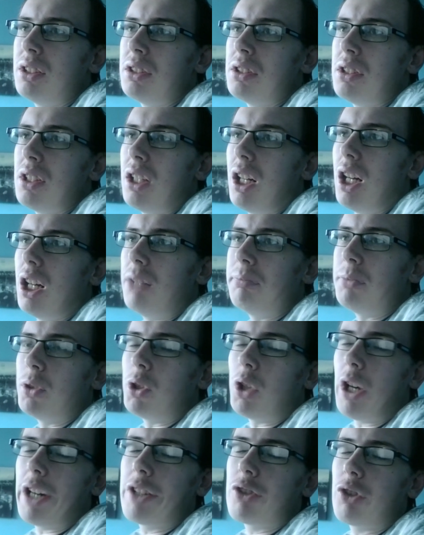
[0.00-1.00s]

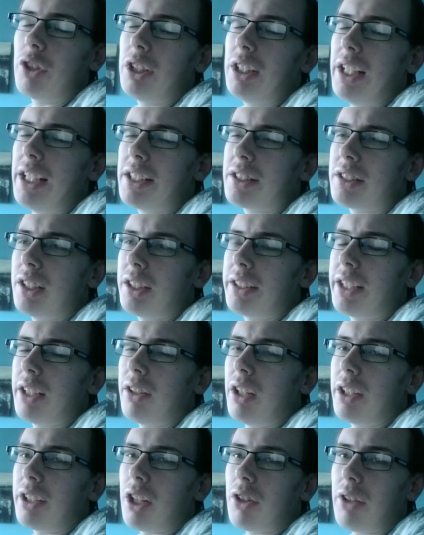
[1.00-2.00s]
or Adrian Lester. Now,
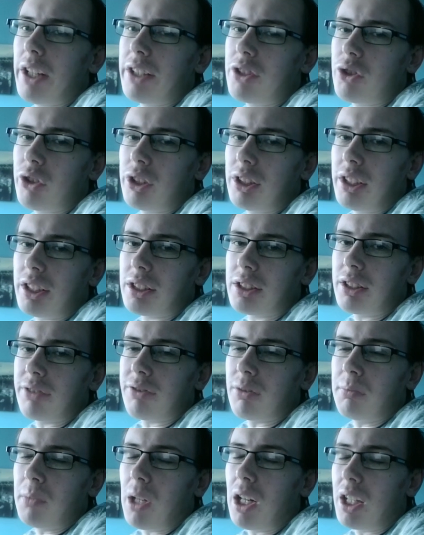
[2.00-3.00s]
I know Adrian Lester
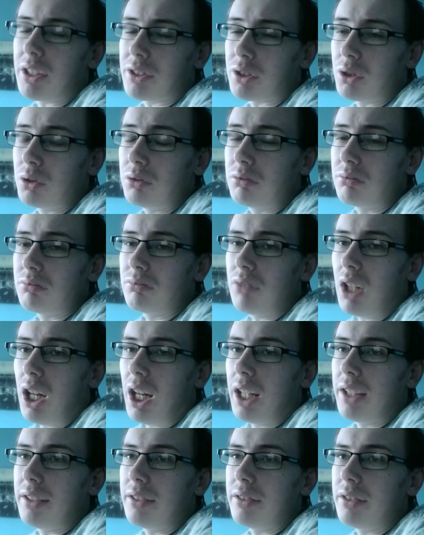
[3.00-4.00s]
from Hustle,
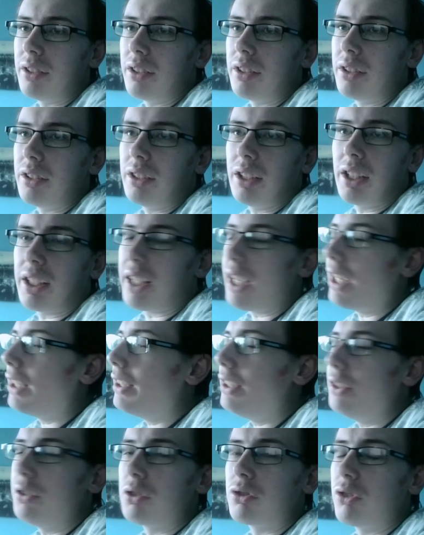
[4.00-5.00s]
and again,
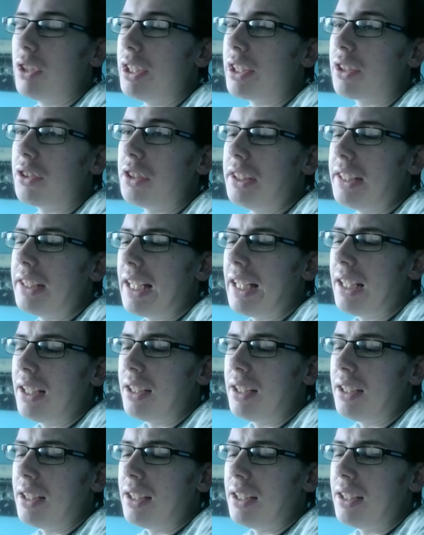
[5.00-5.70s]
he was really good in that.